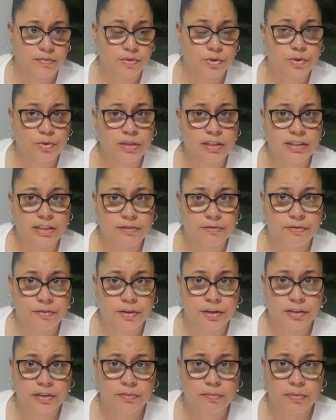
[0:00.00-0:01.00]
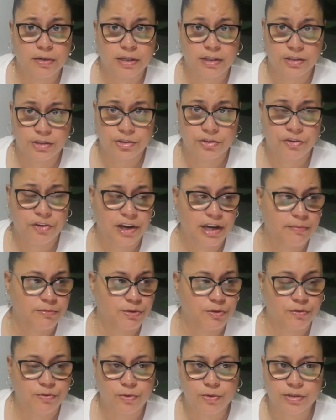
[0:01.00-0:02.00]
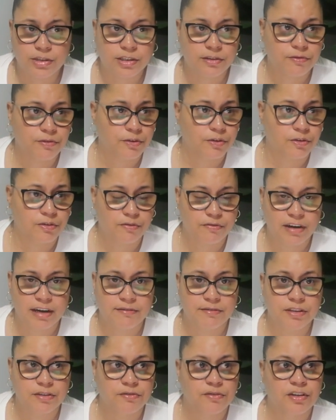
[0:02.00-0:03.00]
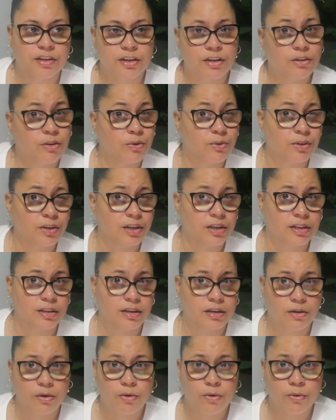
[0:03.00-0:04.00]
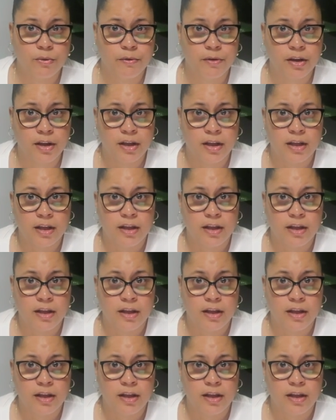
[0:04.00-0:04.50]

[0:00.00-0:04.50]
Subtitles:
3 different Instagrams or 4 different or 5 different, they all need their own